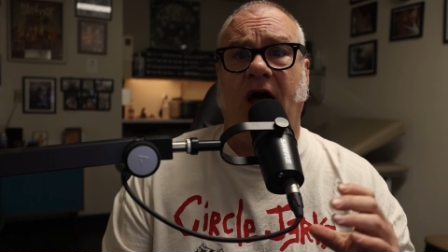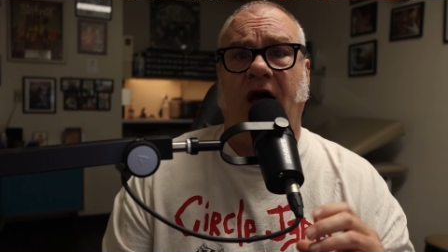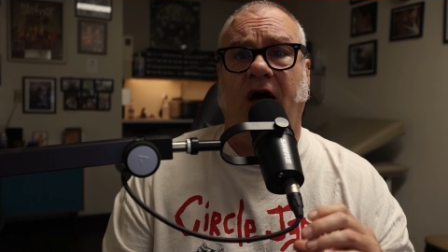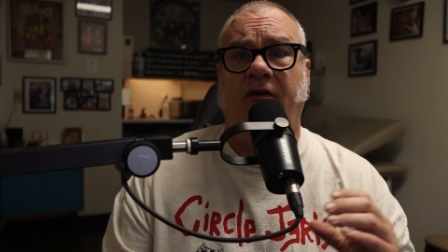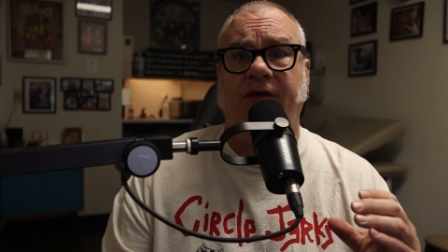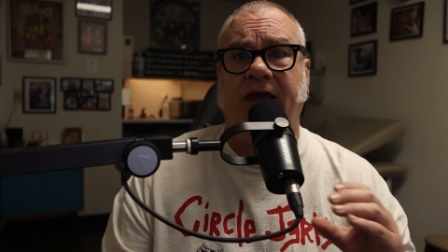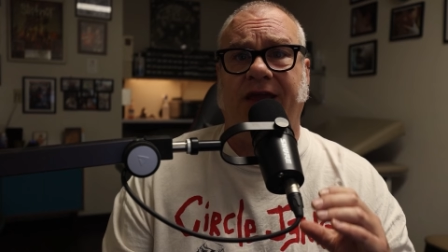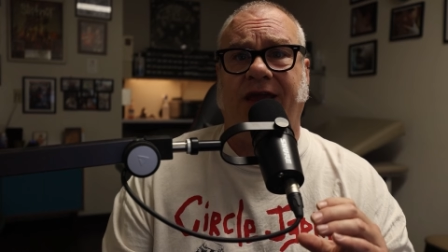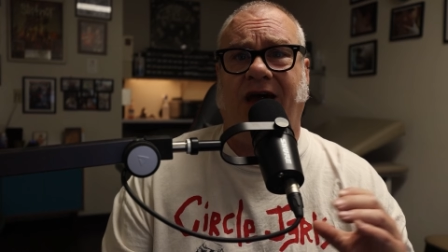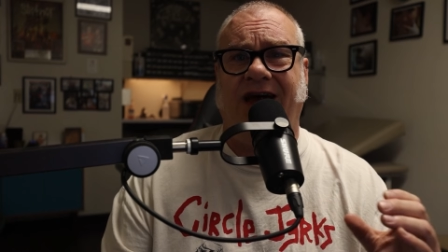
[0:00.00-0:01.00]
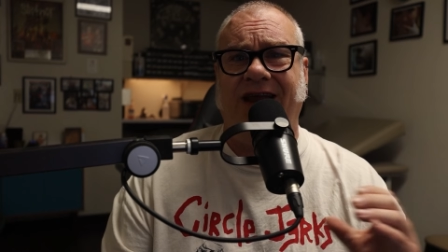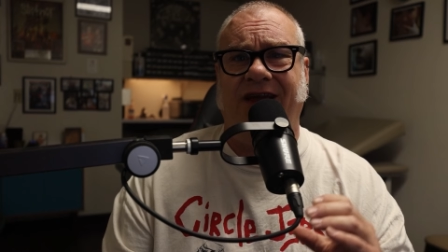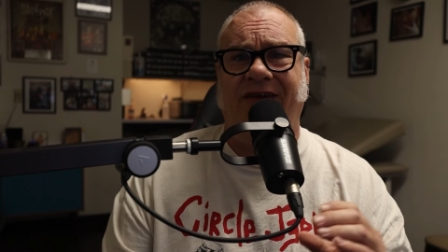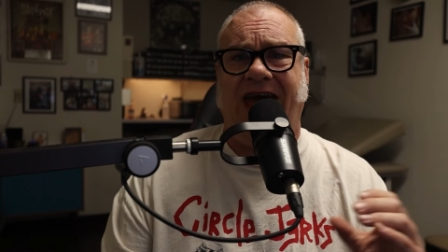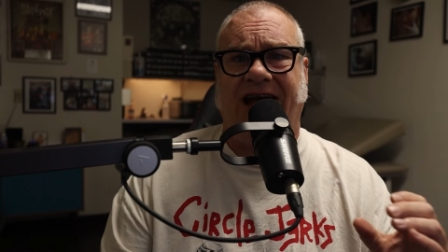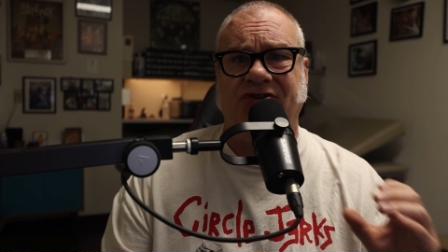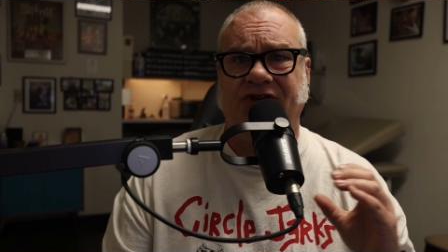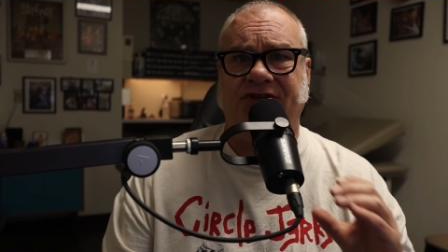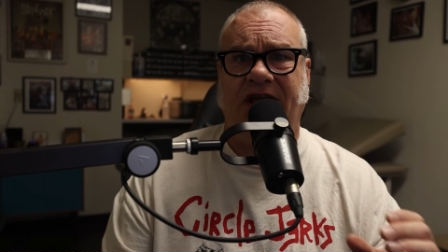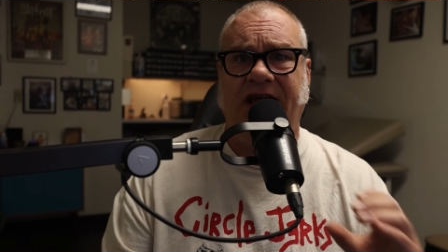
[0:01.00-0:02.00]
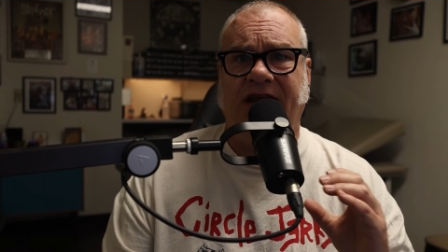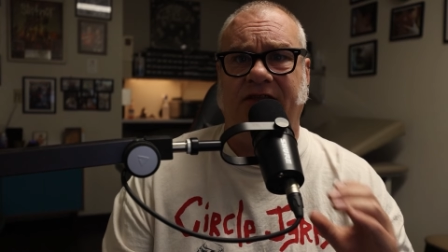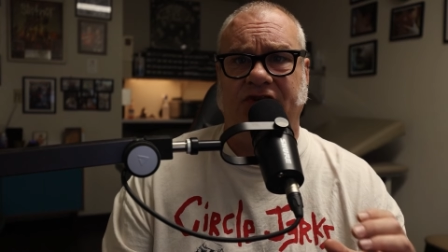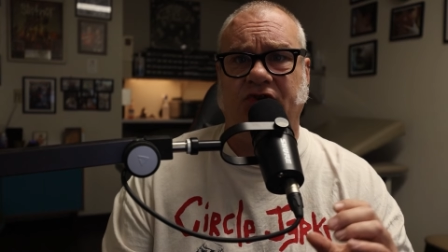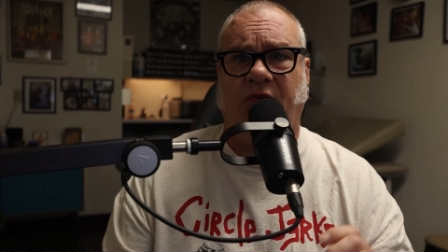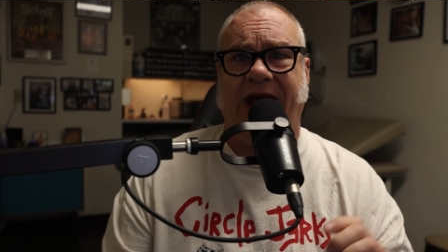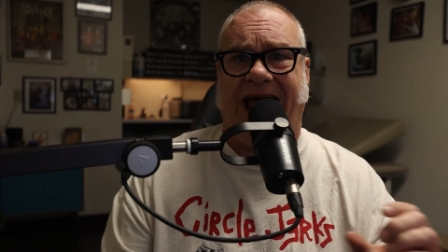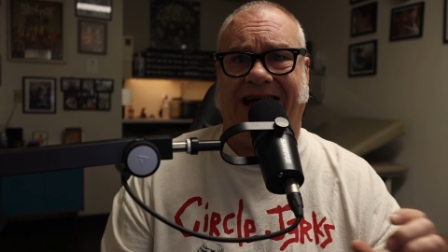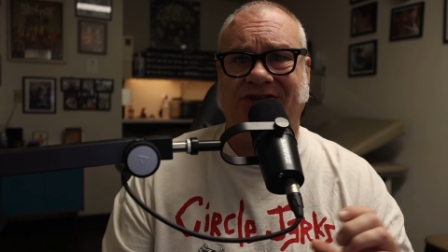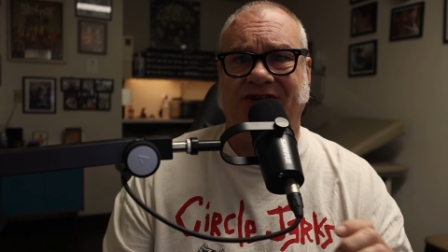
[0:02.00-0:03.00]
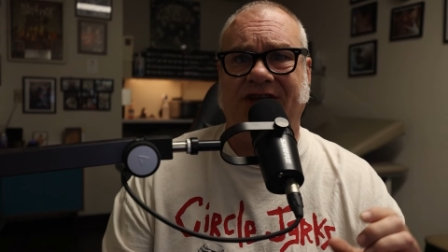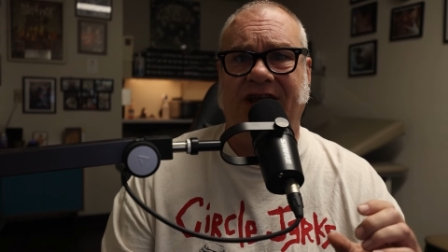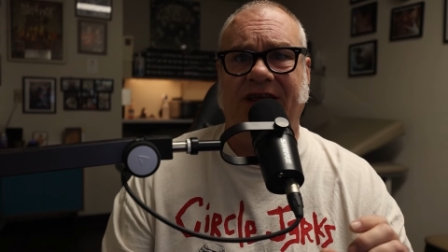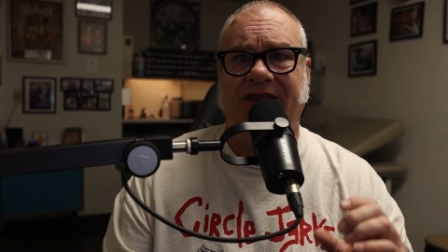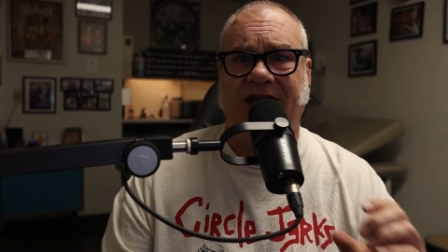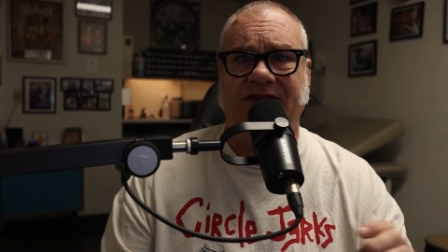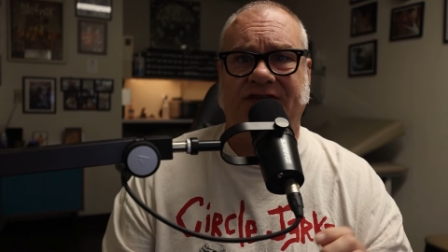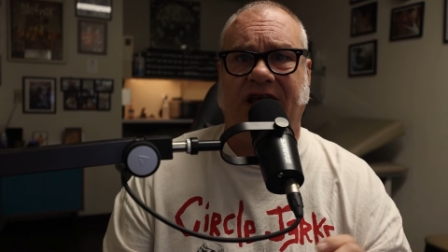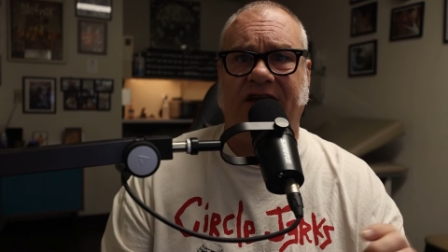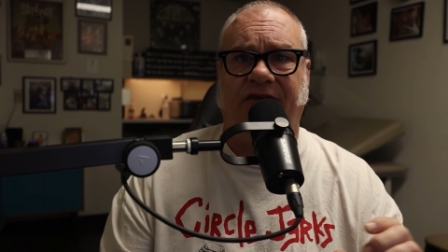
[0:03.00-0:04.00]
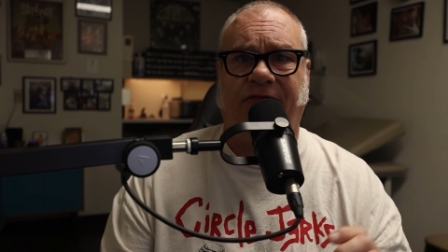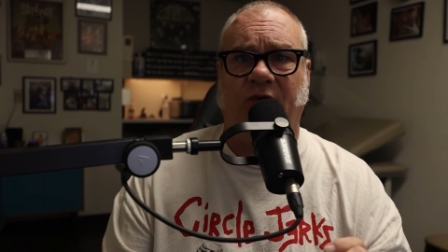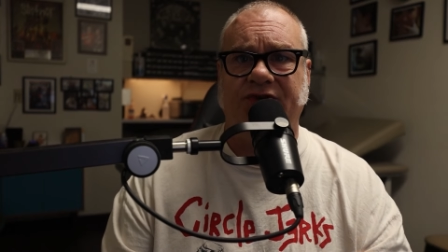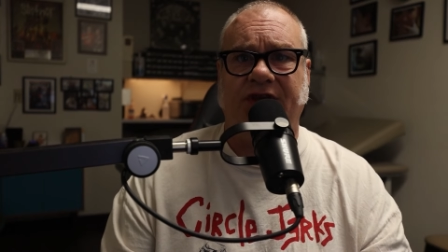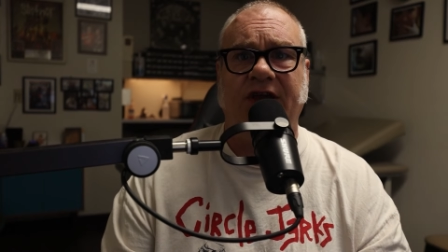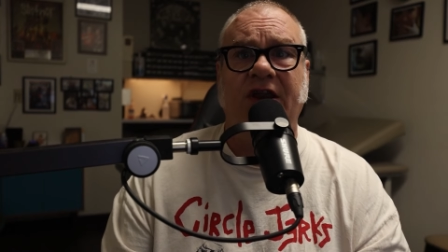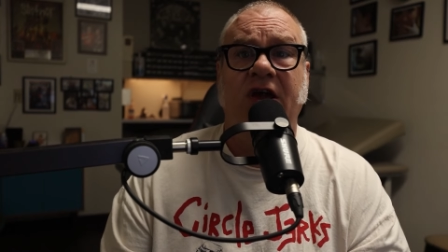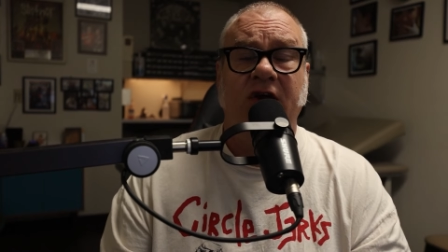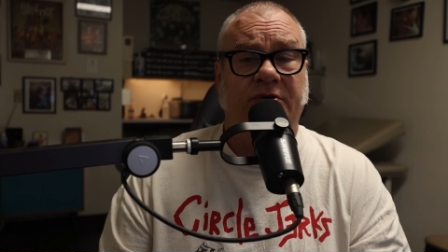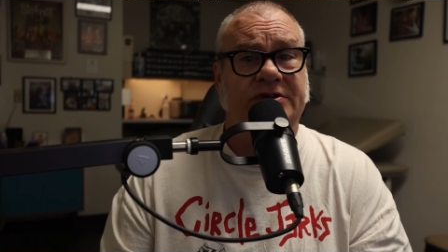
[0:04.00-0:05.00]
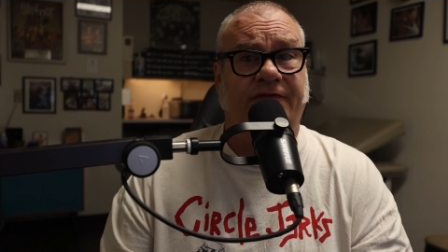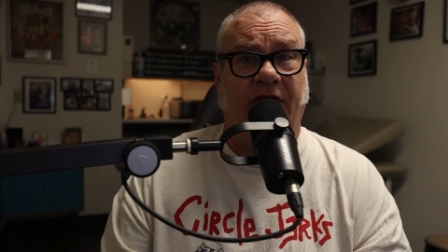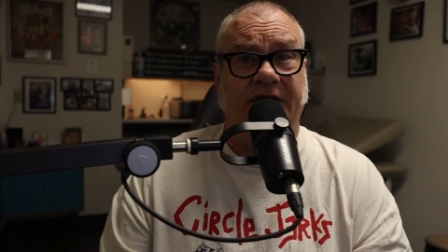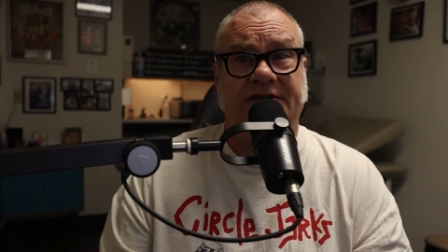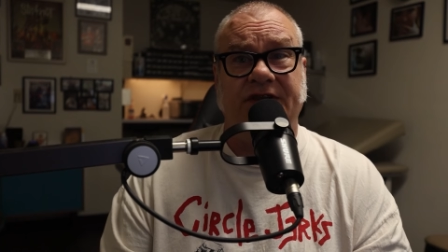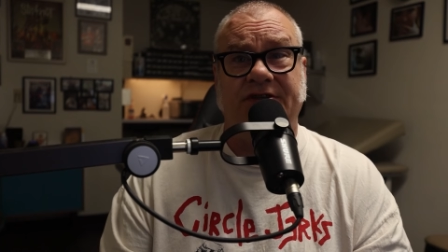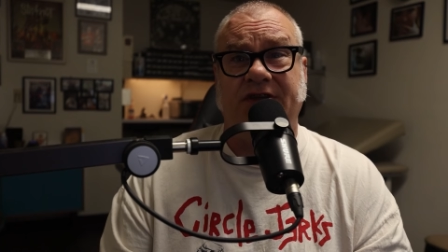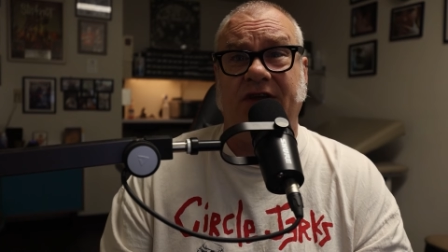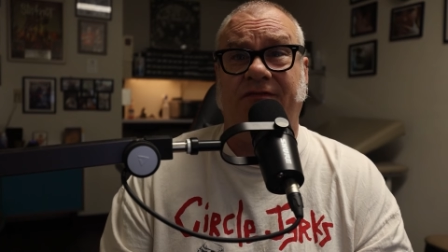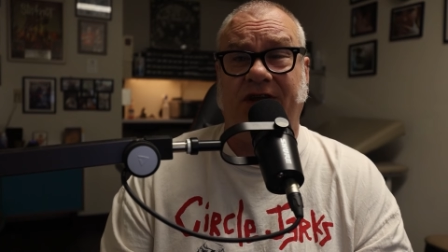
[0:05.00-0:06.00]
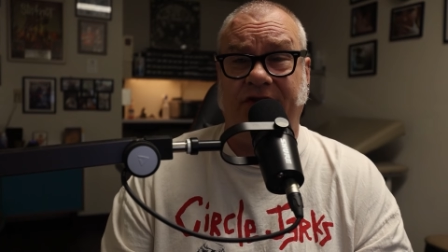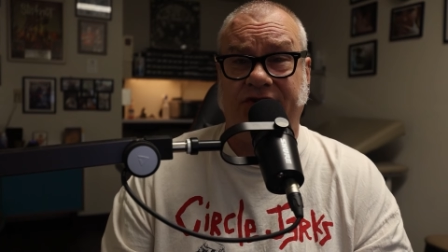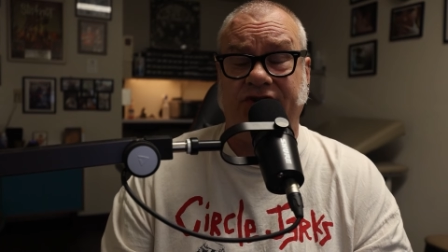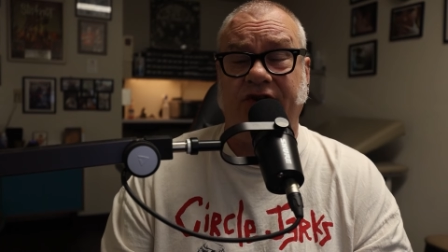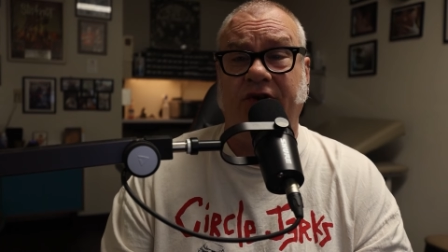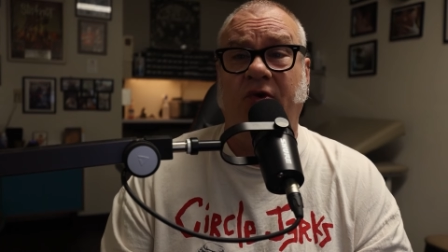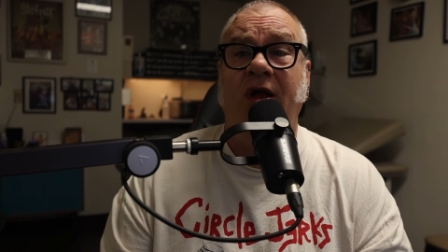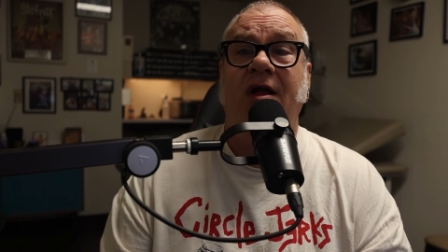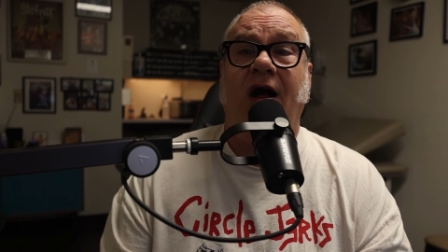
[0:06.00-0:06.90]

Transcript: of it kind of agitating the jewelry agitating the inside of the foreskin, which is very sensitive tissue.